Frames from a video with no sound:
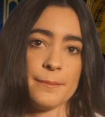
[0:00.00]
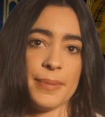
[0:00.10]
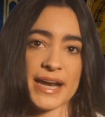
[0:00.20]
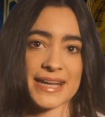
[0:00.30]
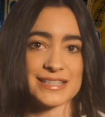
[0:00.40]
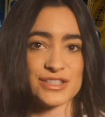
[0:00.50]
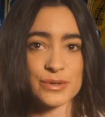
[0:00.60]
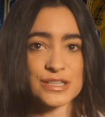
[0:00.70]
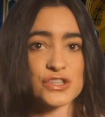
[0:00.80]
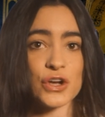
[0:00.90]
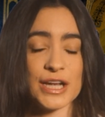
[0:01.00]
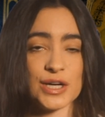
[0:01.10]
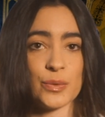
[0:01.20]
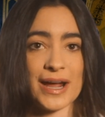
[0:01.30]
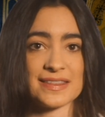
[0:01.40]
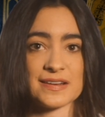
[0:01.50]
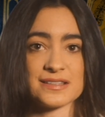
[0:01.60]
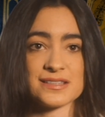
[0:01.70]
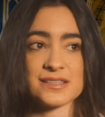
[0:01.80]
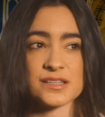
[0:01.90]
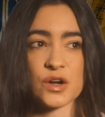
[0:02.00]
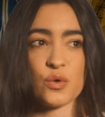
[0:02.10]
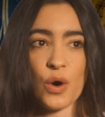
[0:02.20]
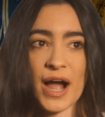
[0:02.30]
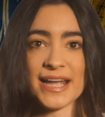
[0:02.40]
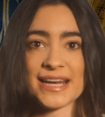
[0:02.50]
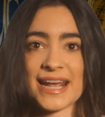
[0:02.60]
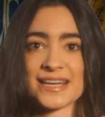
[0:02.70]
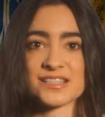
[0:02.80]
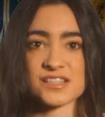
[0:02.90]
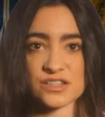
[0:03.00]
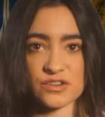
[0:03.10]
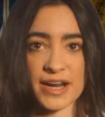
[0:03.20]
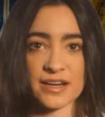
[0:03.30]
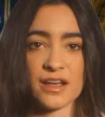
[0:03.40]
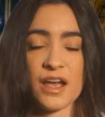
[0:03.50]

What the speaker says: but it's doing so in a way that's quiet and discreet